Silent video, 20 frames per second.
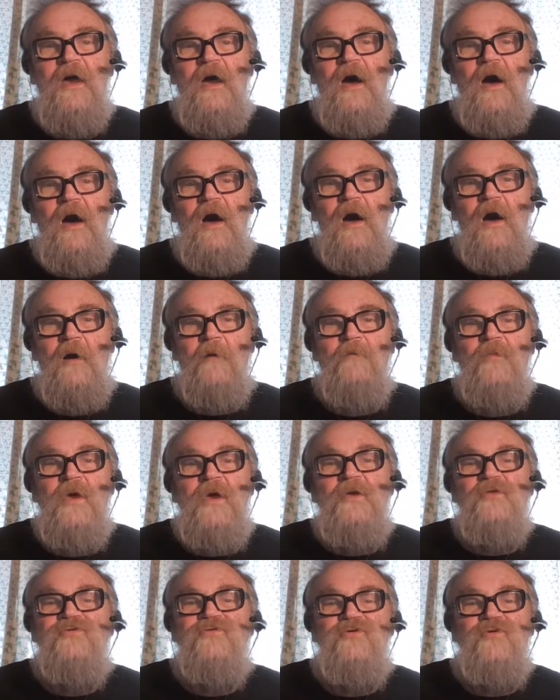
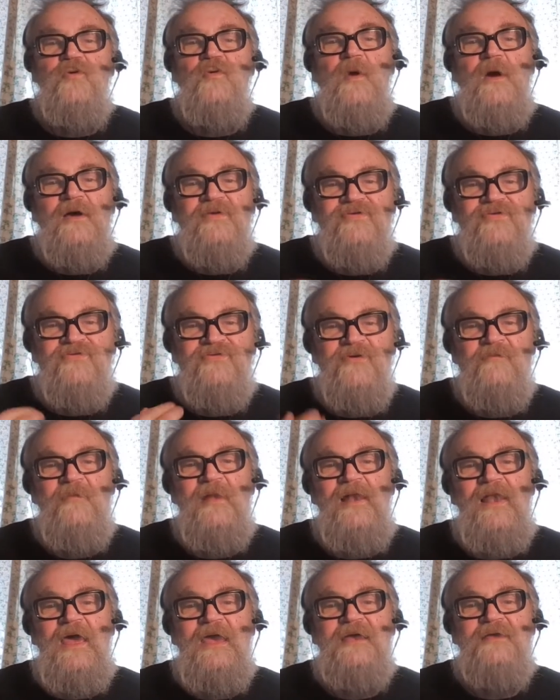To
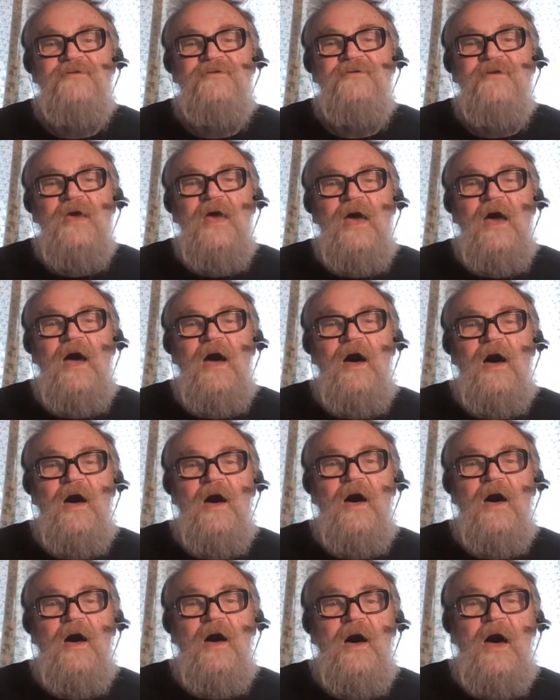assimilate
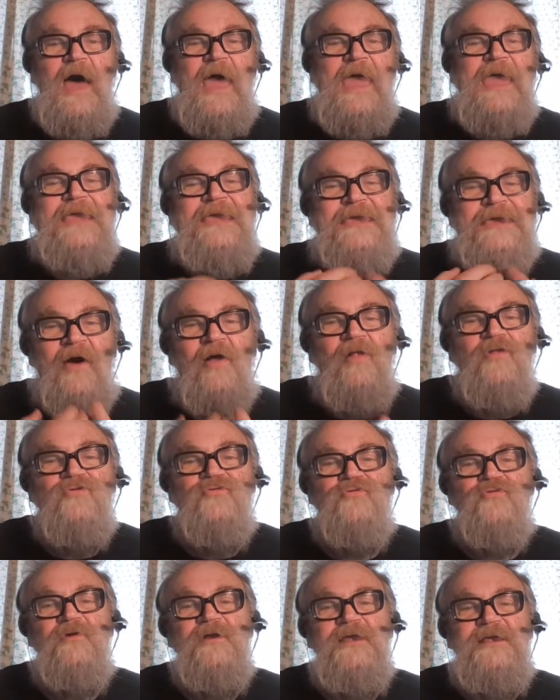a
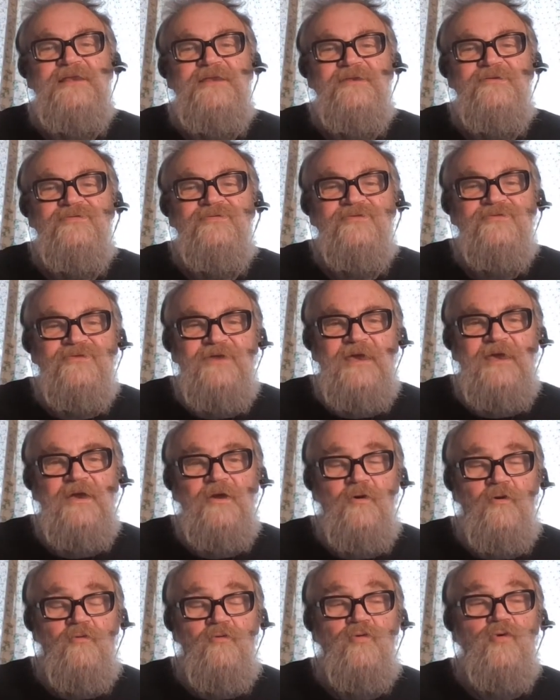culturally
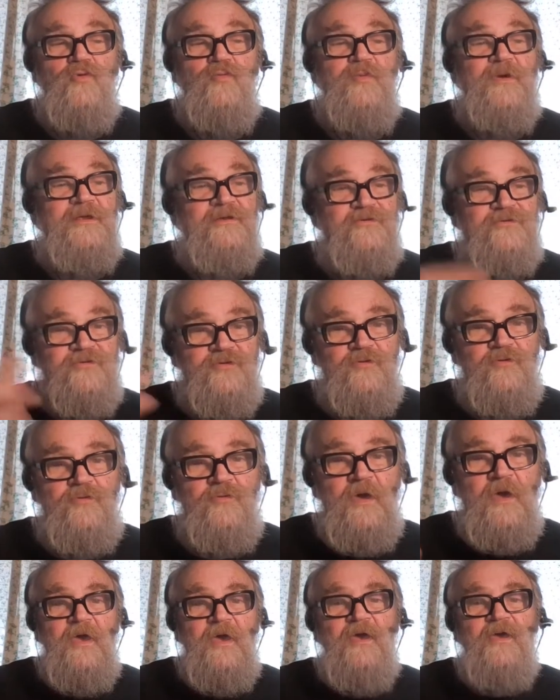distinct group into
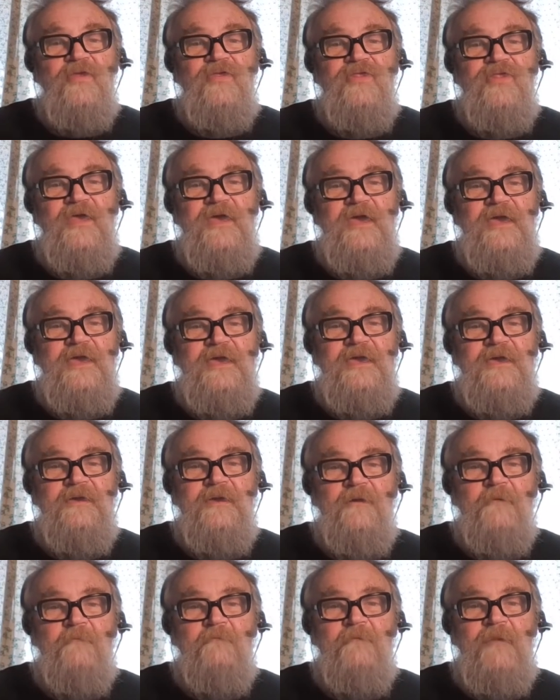the
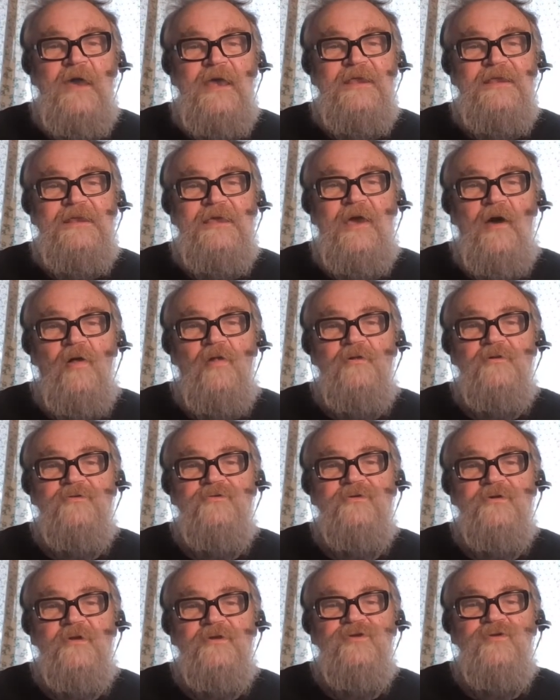main
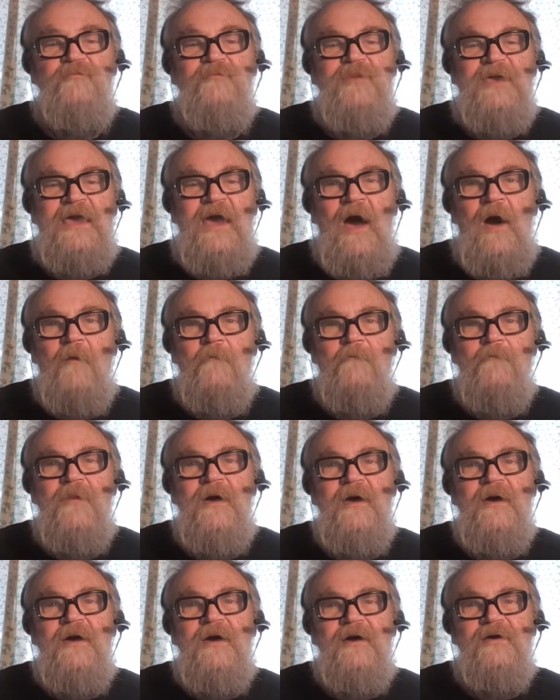culture. To become
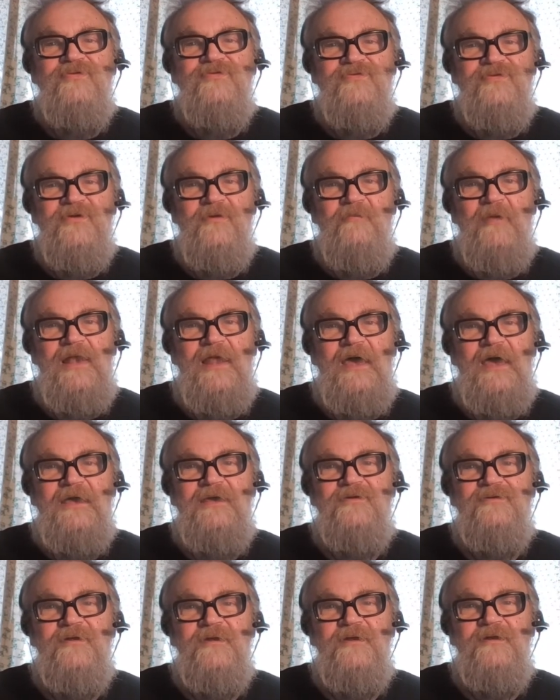
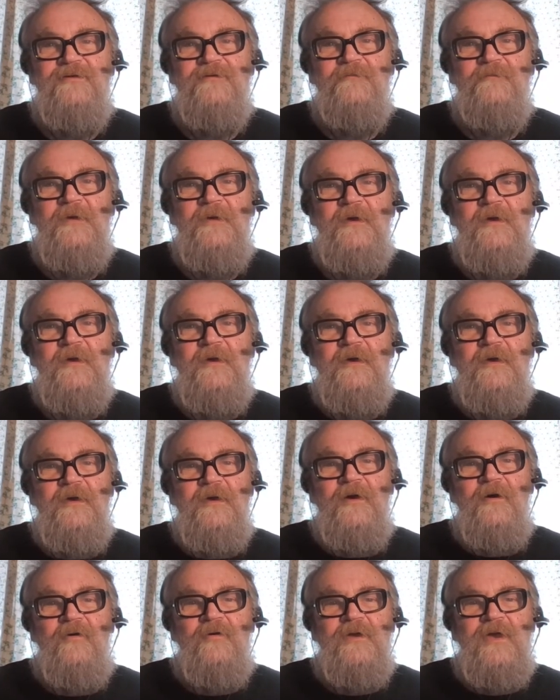assimilated.
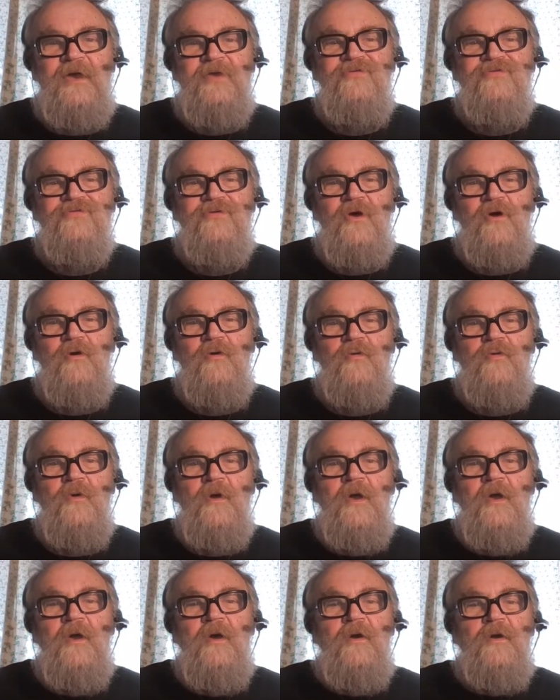Okay, so
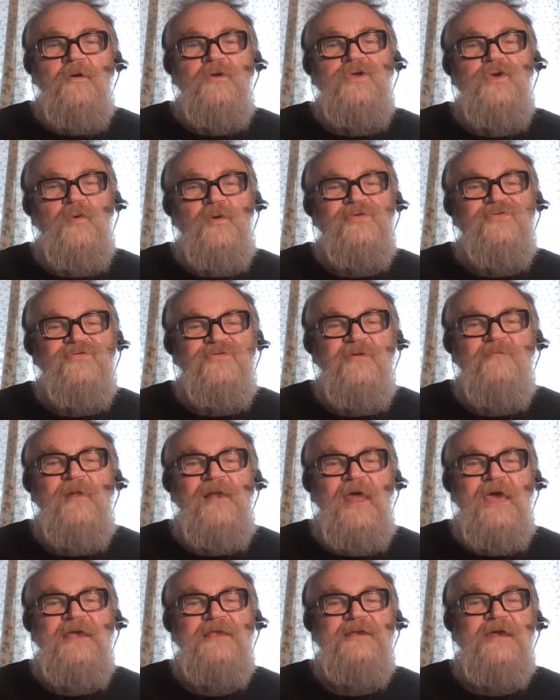you
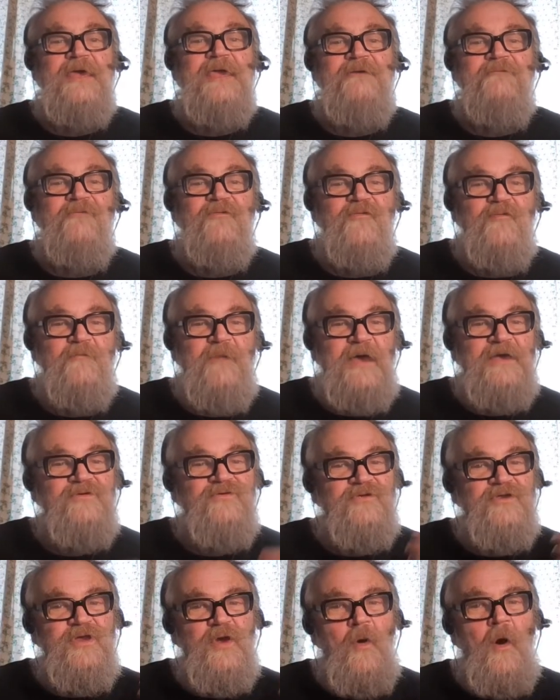assimilate
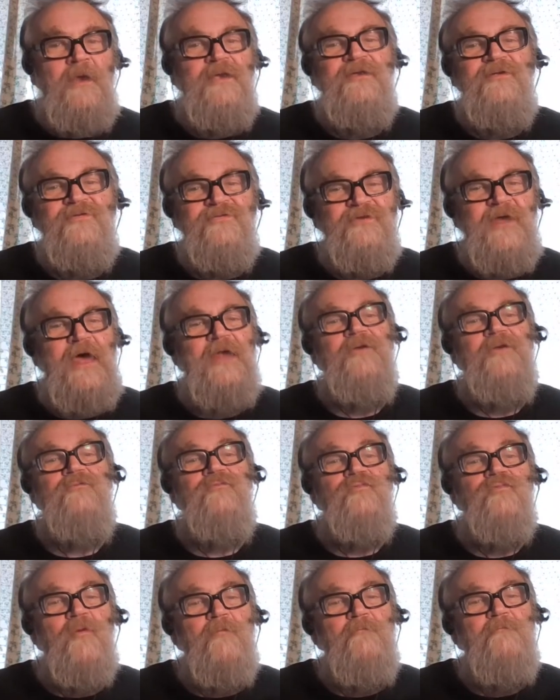information, you understand,
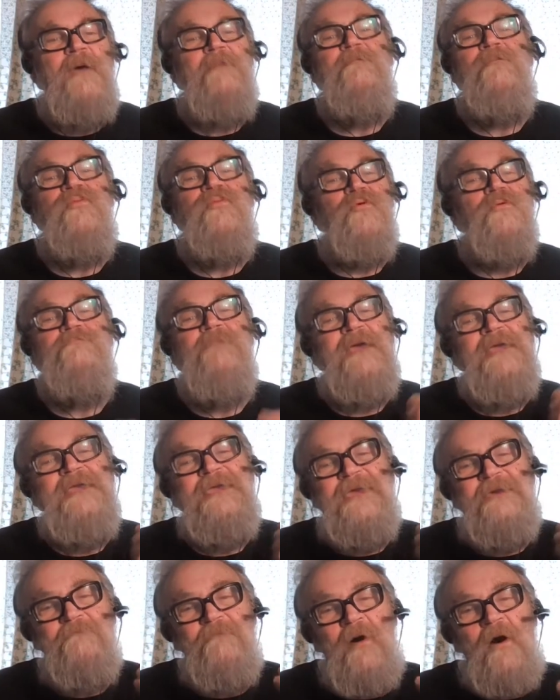remember and
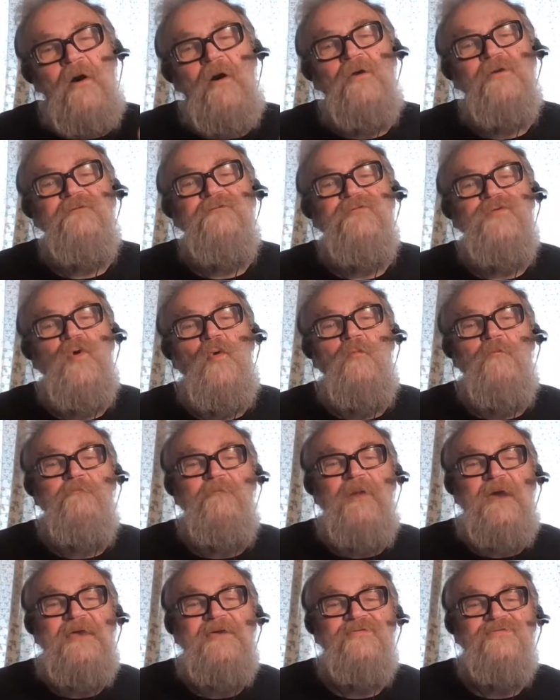make it part of your
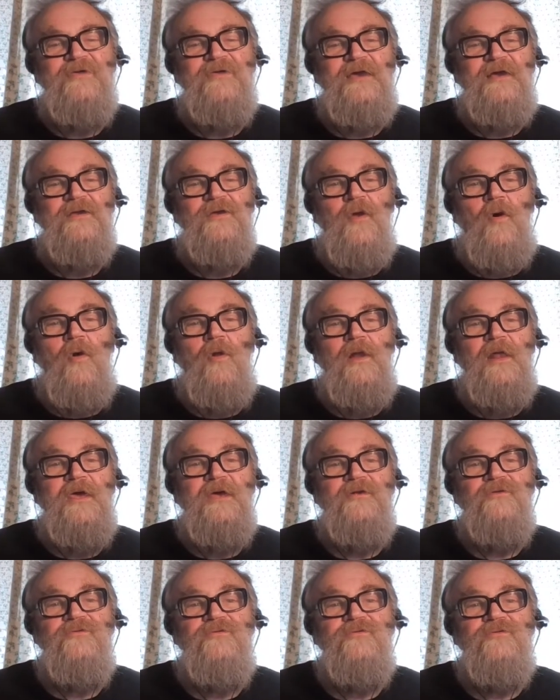basic
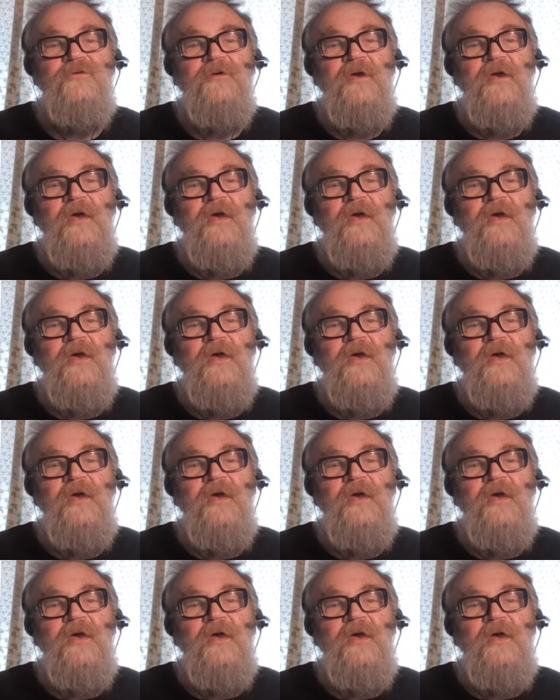knowledge.